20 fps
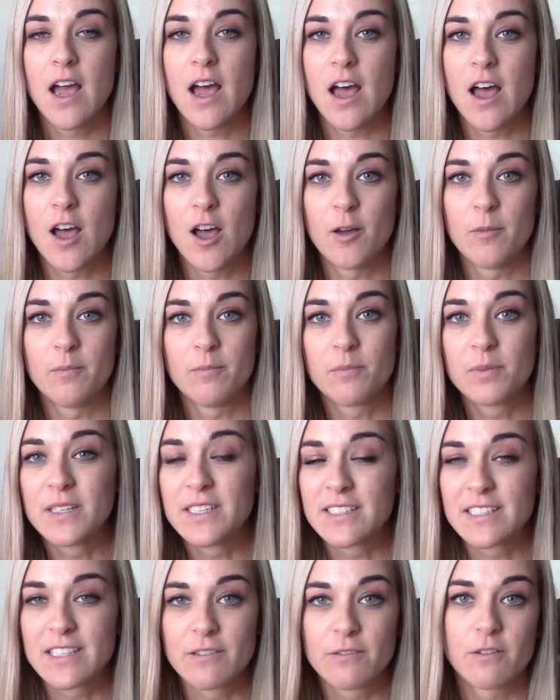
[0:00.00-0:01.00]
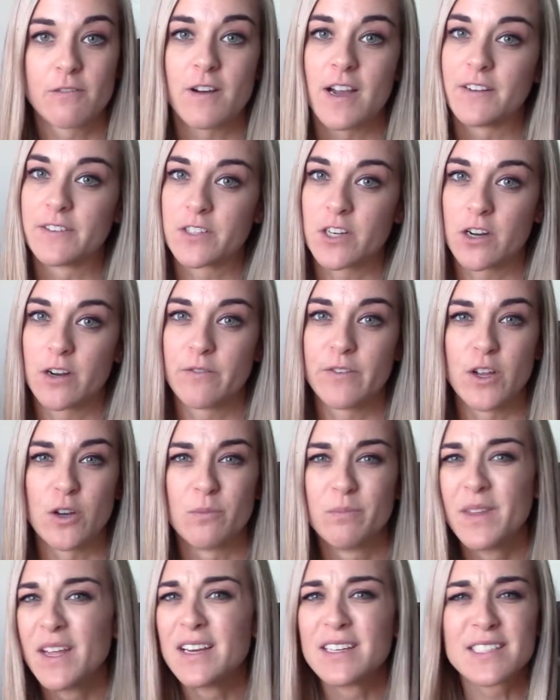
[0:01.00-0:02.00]
Um, please leave a five-star
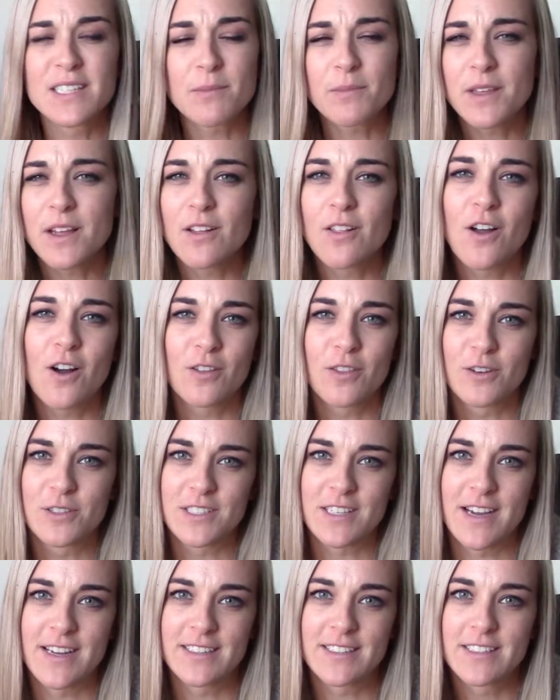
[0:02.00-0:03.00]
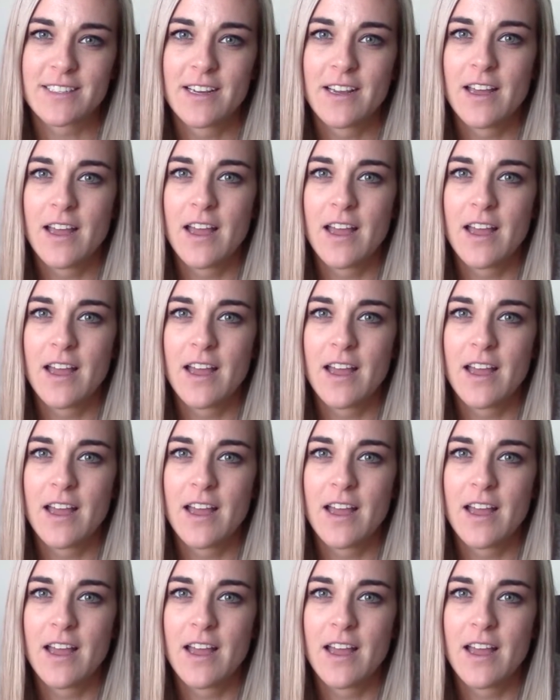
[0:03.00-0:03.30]
review. Something along those lines.